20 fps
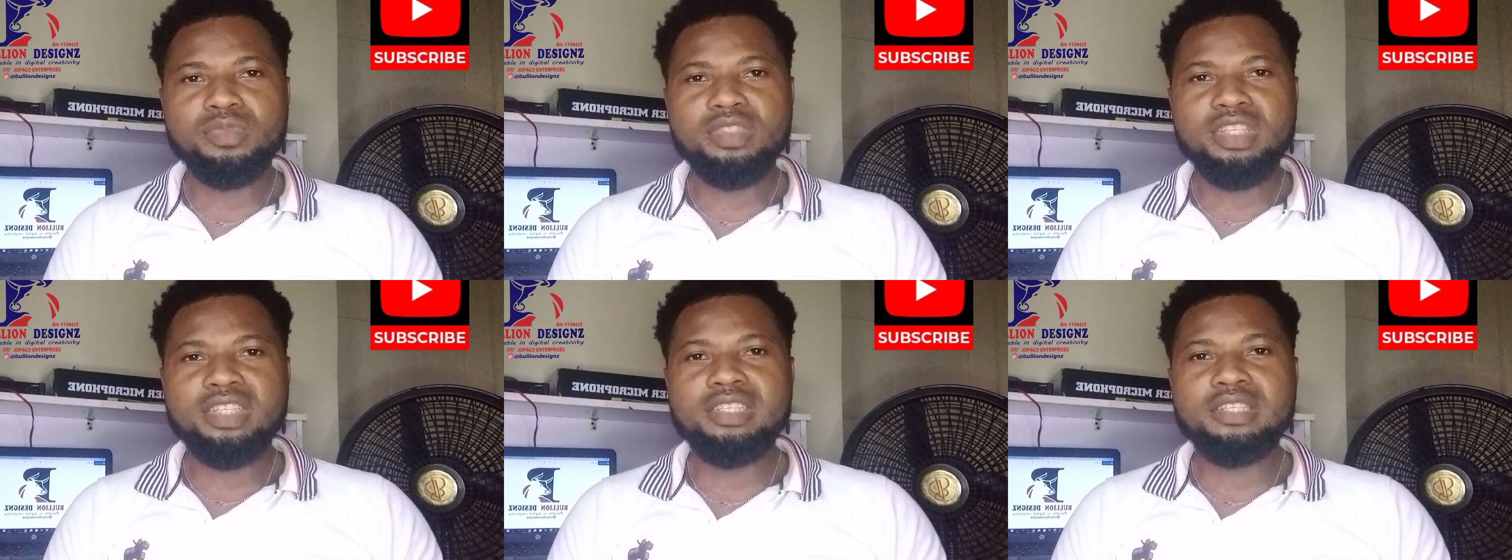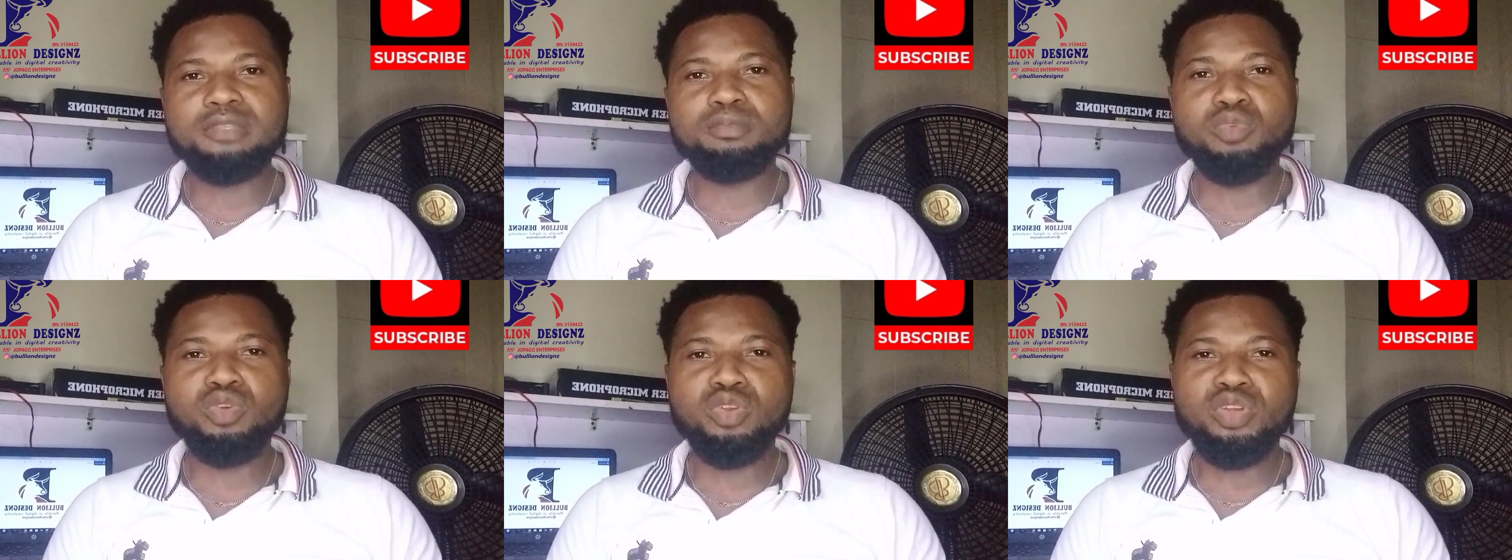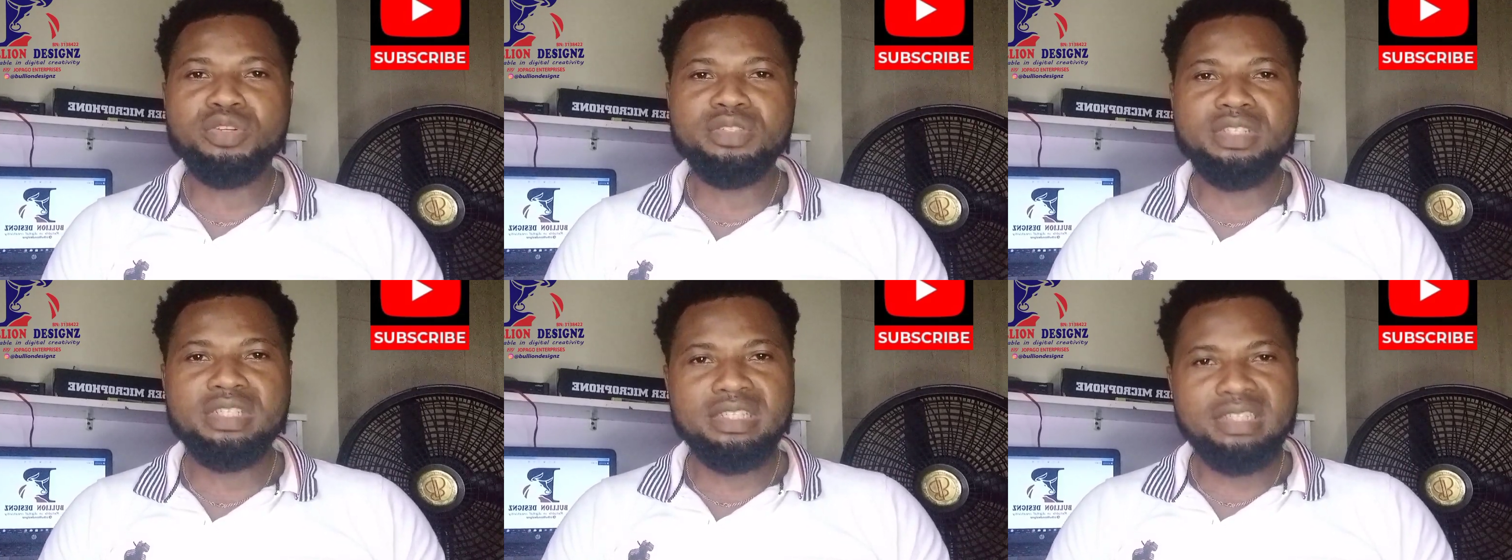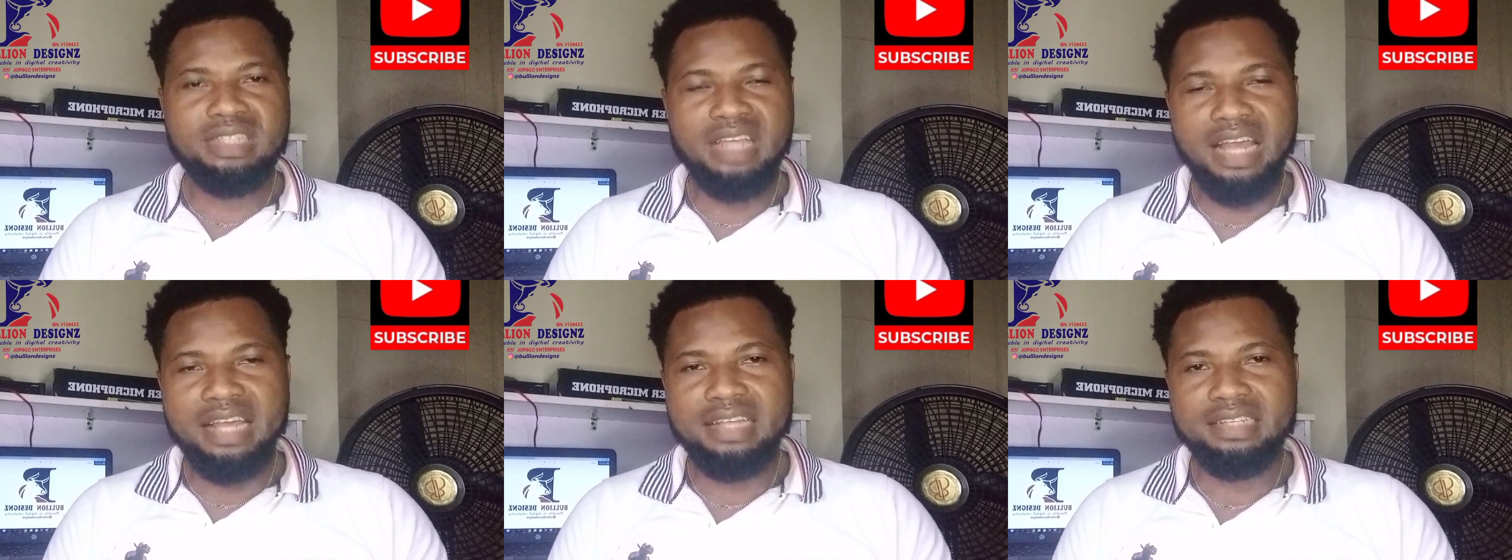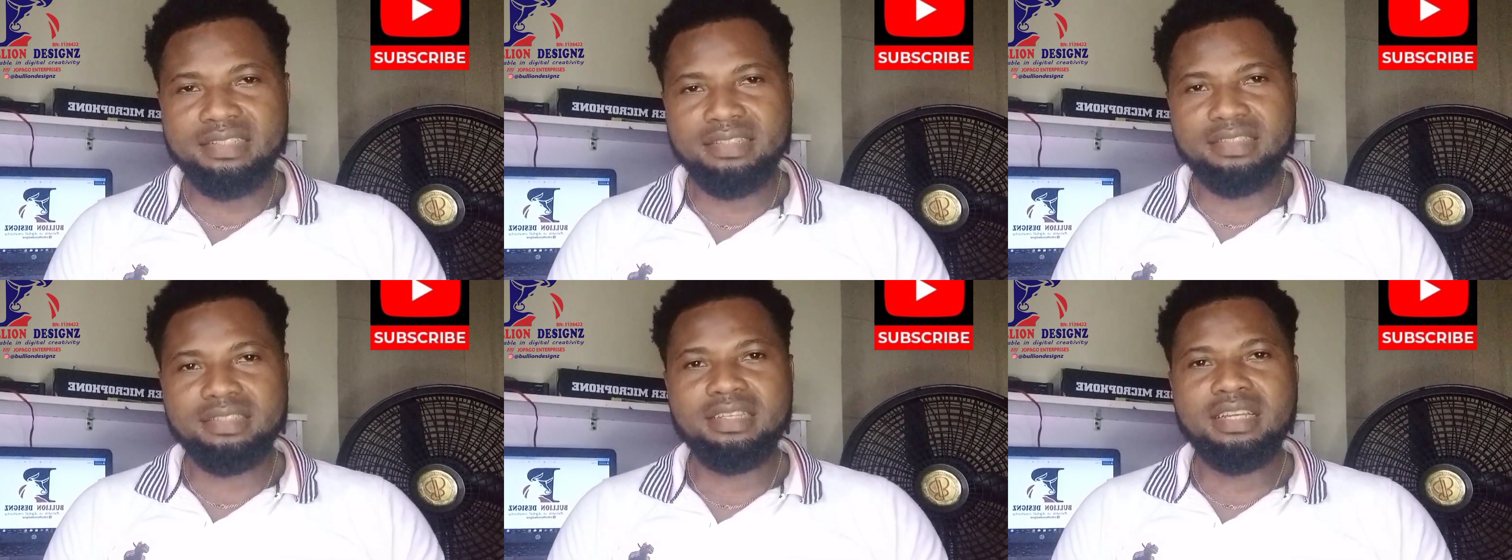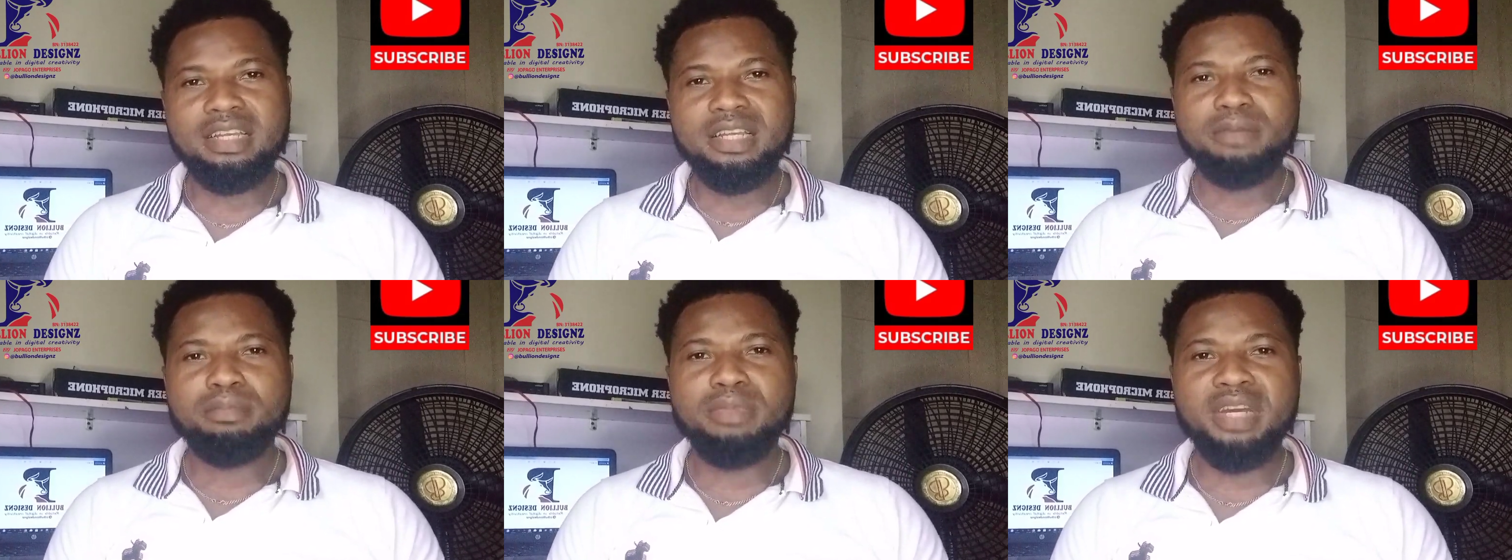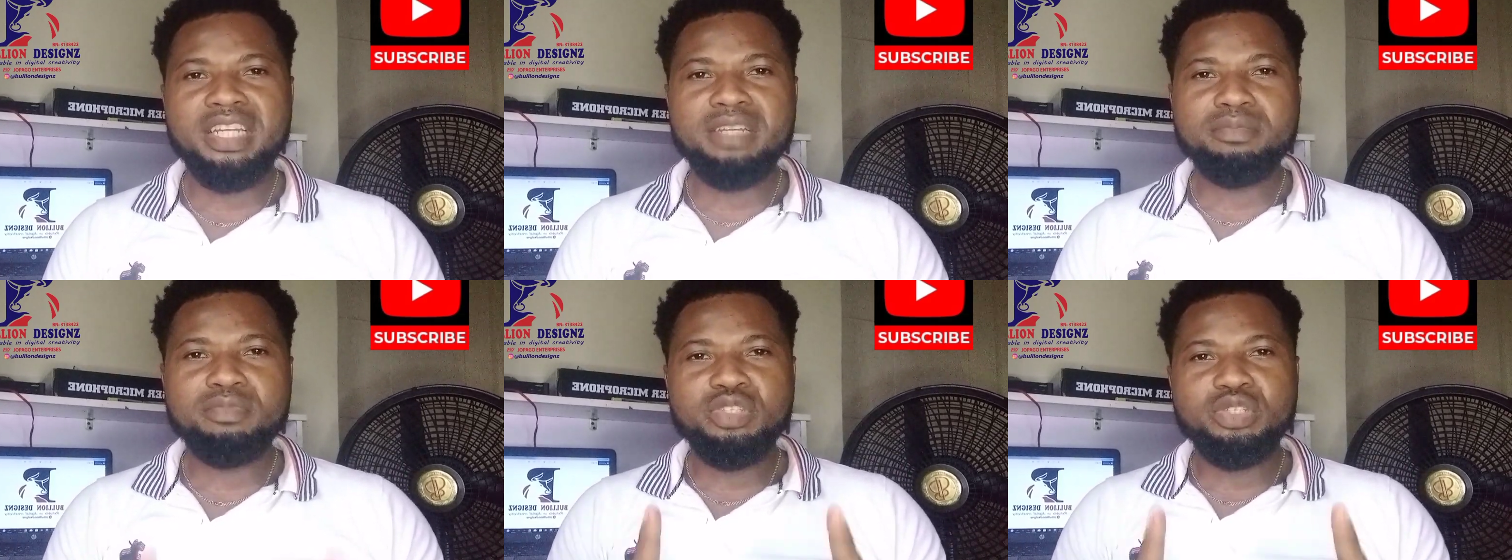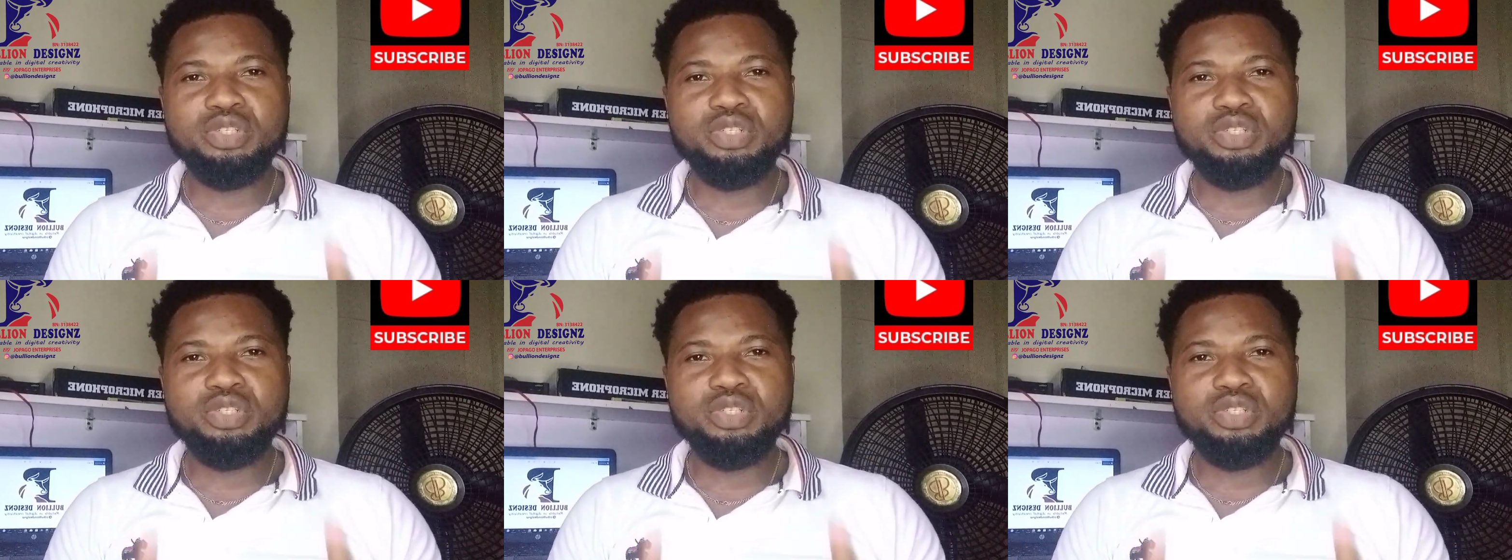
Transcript: This is Bullion Designz. My name